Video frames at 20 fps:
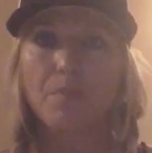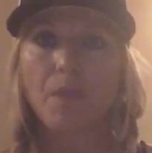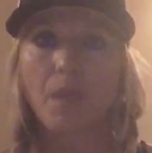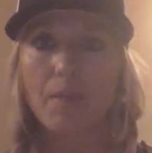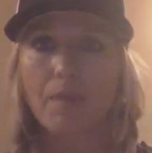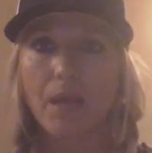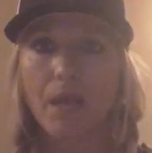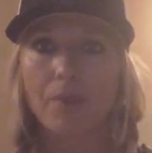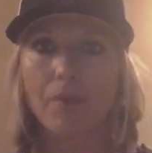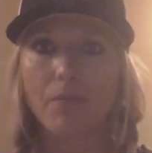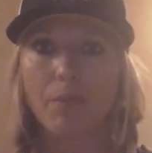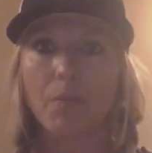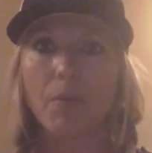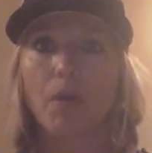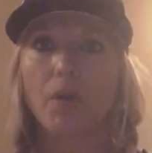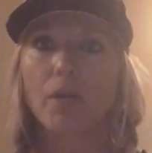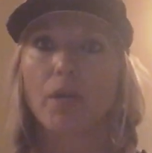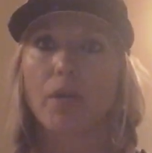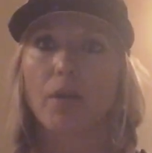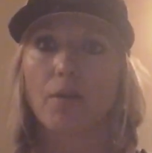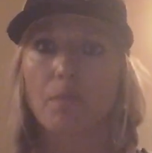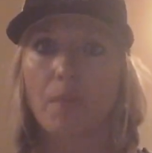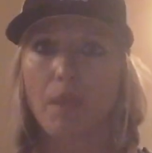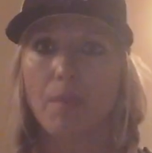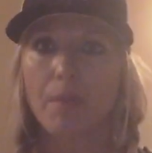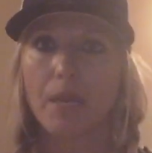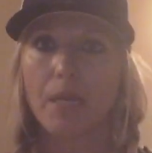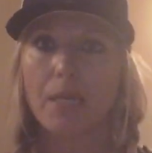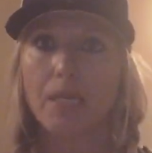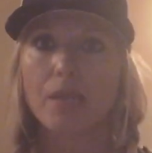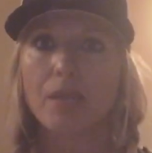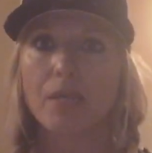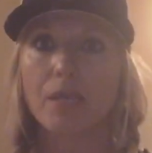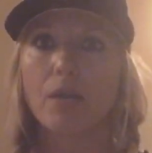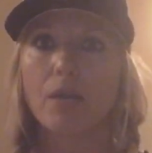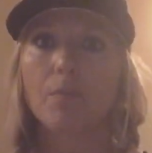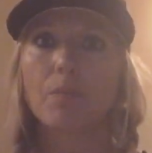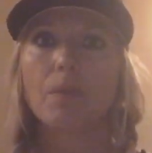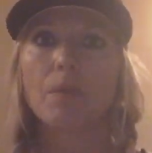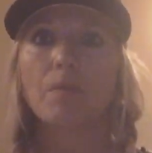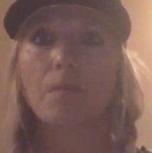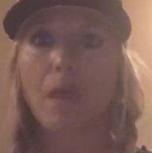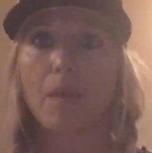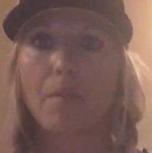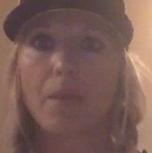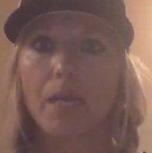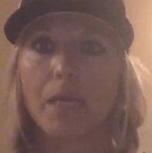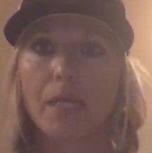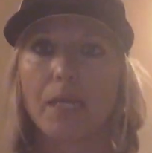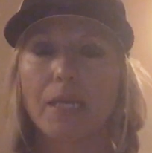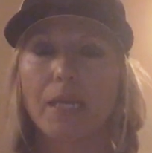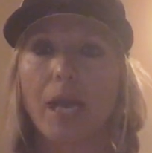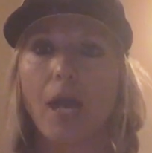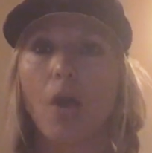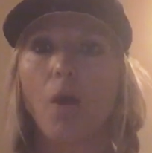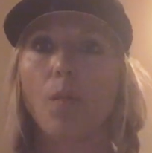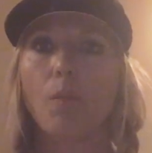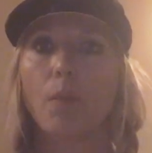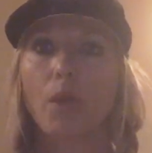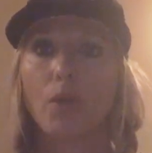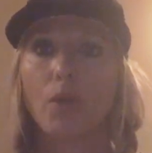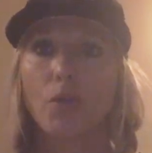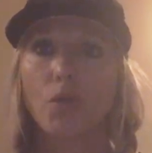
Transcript: maybe I have a part here, maybe I need therapy, maybe I need help.